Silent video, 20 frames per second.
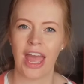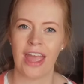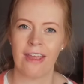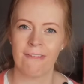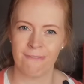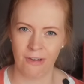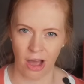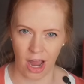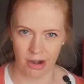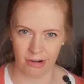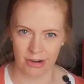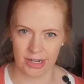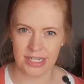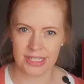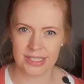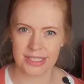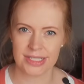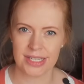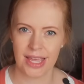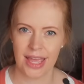a
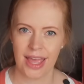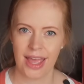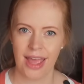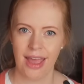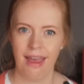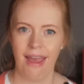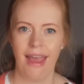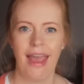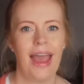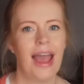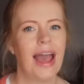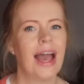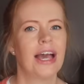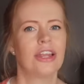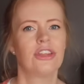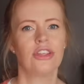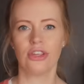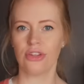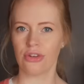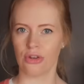virus,
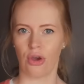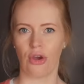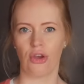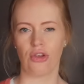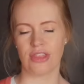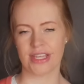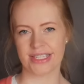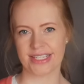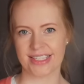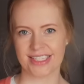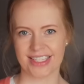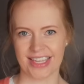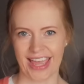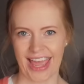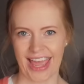how do you know this is the